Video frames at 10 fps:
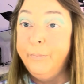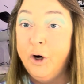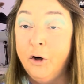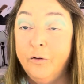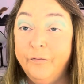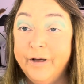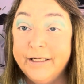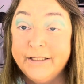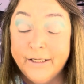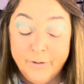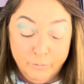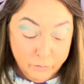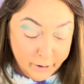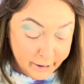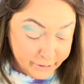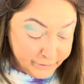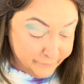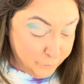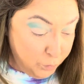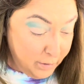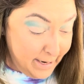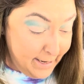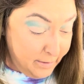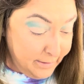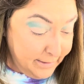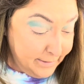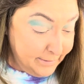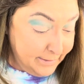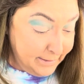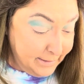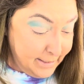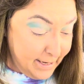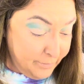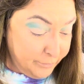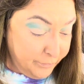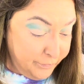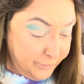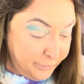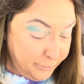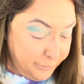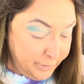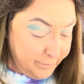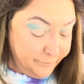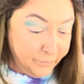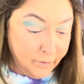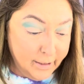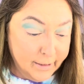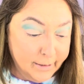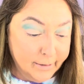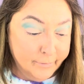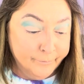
perfect brush for out in the outer third of your eye.